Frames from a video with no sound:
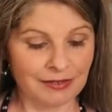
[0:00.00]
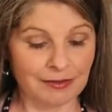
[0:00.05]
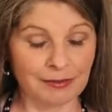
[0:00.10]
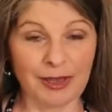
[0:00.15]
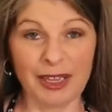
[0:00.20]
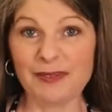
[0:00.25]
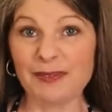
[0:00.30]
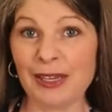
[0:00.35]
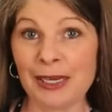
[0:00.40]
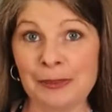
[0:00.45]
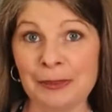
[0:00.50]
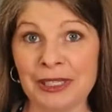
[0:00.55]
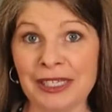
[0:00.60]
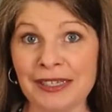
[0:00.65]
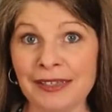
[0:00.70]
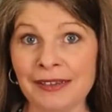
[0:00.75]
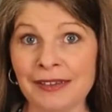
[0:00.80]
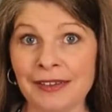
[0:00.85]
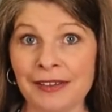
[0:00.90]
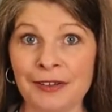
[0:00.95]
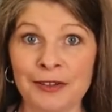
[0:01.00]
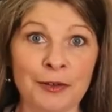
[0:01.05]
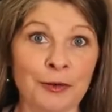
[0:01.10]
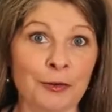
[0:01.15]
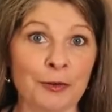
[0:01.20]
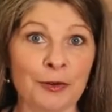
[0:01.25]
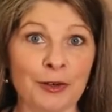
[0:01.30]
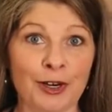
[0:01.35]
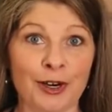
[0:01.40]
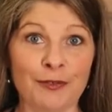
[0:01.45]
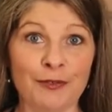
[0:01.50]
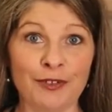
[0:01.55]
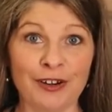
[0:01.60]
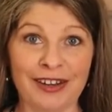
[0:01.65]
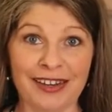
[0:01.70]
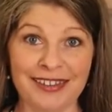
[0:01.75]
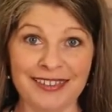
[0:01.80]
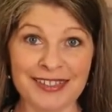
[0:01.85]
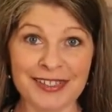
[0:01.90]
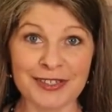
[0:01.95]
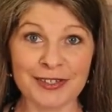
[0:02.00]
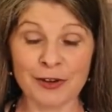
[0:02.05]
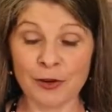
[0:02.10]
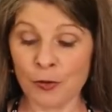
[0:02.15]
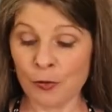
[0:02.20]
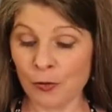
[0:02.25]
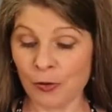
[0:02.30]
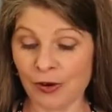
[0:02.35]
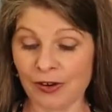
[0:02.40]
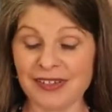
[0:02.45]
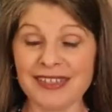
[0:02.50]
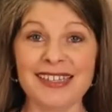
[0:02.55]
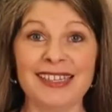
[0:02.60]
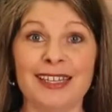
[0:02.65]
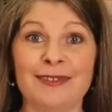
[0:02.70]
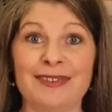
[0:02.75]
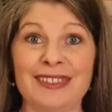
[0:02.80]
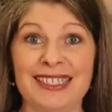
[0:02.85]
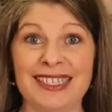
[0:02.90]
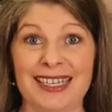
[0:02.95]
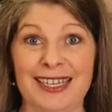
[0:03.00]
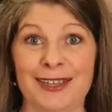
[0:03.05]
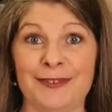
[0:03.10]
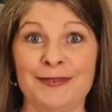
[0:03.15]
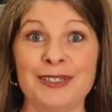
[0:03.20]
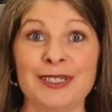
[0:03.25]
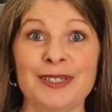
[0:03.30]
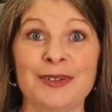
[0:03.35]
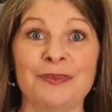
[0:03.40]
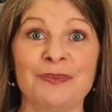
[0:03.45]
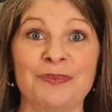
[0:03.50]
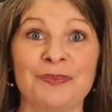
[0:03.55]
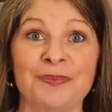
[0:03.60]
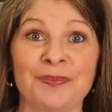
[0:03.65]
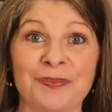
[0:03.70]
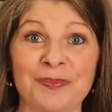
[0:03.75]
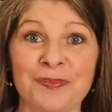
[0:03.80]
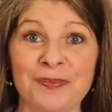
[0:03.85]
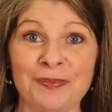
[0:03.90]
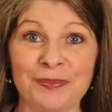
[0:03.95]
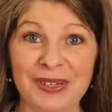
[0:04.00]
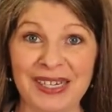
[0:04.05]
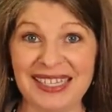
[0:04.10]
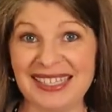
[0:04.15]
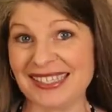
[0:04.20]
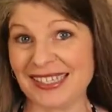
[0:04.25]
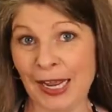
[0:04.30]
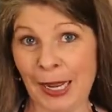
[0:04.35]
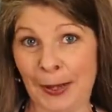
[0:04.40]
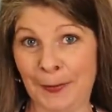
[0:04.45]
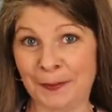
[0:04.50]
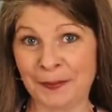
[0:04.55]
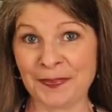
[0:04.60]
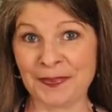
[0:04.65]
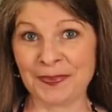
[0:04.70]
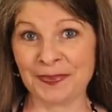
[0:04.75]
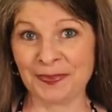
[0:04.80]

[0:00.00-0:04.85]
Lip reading: my family, or our friends, or to give as gifts when it's time.